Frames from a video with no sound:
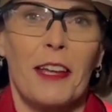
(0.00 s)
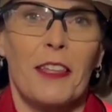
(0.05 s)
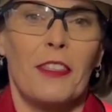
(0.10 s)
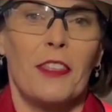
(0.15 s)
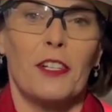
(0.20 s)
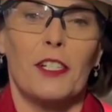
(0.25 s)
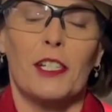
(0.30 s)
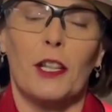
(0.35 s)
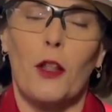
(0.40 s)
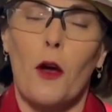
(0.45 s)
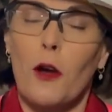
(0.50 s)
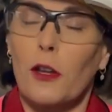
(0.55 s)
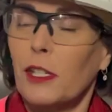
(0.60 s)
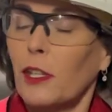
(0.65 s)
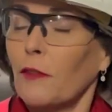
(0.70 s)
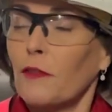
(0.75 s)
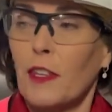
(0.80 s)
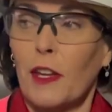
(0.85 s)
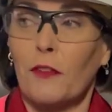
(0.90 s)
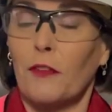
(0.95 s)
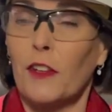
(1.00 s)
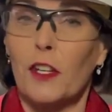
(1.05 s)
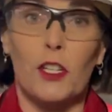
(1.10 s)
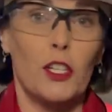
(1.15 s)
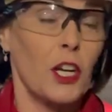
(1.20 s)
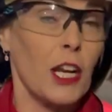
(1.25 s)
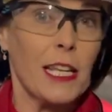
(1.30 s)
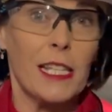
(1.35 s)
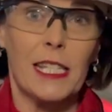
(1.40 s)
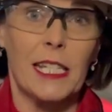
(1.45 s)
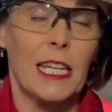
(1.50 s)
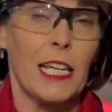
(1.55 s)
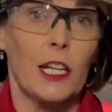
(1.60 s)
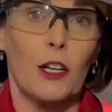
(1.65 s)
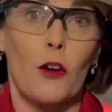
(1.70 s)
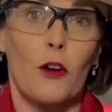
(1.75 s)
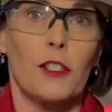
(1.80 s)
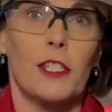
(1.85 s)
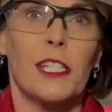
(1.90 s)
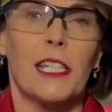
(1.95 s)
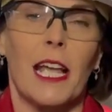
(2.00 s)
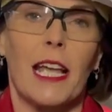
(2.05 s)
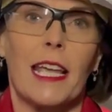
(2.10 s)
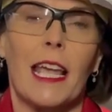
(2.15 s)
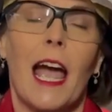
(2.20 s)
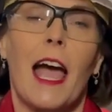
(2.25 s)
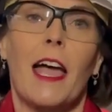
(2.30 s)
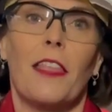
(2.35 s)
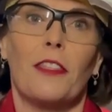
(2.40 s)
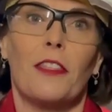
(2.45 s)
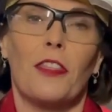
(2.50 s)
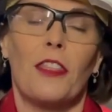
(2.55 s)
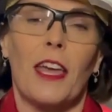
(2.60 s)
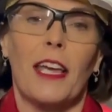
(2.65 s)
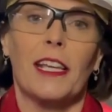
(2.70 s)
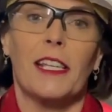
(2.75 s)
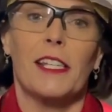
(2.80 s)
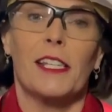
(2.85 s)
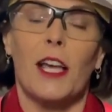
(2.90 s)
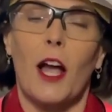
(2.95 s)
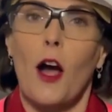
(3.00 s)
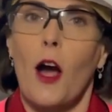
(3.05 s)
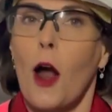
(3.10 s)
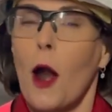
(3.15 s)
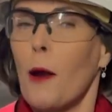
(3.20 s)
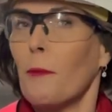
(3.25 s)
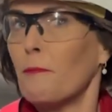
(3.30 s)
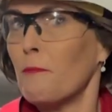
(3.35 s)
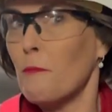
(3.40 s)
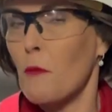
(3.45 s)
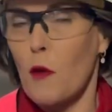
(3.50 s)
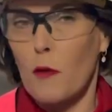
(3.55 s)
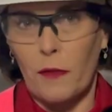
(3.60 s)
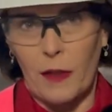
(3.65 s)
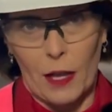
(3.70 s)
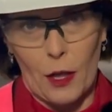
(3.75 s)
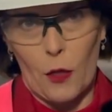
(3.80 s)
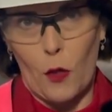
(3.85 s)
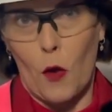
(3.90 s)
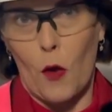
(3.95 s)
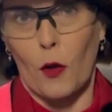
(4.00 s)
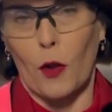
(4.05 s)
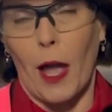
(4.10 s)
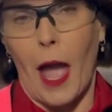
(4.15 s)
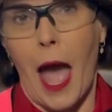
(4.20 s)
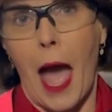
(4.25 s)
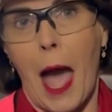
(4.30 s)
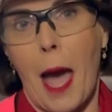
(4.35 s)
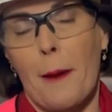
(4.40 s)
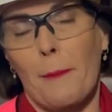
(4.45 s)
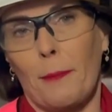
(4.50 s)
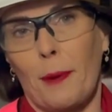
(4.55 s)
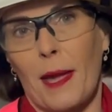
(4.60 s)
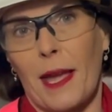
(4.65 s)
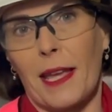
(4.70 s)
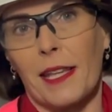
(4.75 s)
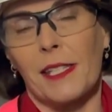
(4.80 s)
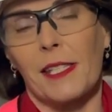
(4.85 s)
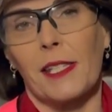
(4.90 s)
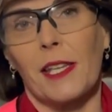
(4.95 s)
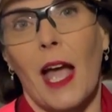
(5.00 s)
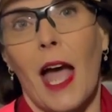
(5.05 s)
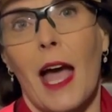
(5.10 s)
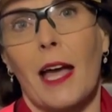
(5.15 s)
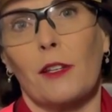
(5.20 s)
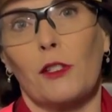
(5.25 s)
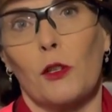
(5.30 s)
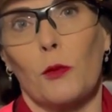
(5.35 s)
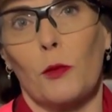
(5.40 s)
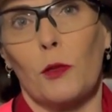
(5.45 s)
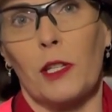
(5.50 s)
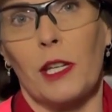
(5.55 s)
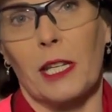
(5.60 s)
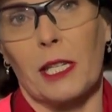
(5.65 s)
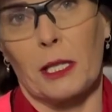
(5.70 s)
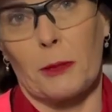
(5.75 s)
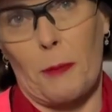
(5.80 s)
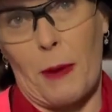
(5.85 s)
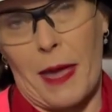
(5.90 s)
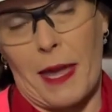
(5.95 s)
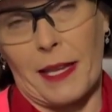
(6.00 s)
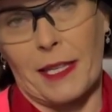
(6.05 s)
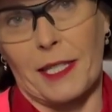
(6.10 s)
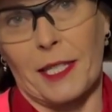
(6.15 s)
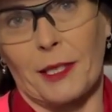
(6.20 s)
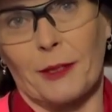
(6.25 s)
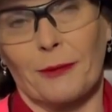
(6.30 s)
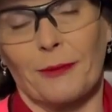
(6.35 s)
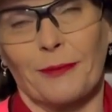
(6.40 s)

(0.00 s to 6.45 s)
There's lots of different trades here on site and things are moving along at pace, as you would expect.